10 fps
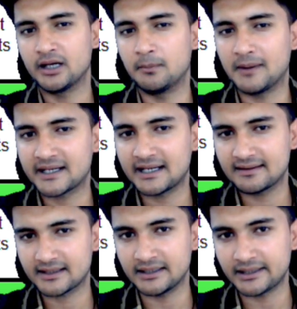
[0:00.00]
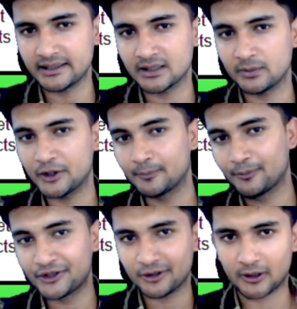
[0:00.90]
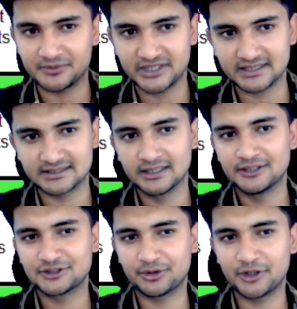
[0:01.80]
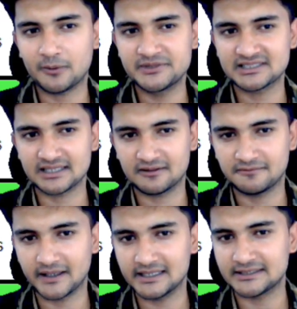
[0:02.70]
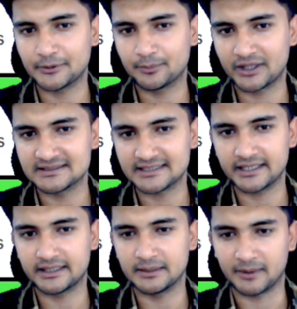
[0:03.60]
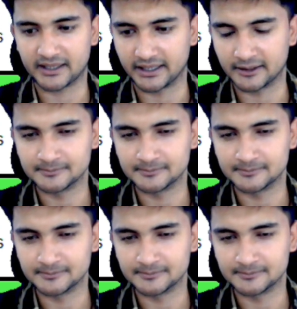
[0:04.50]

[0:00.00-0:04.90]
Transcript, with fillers: A bucket is a container where you put your objects. So the objects are the files that you put inside the bucket.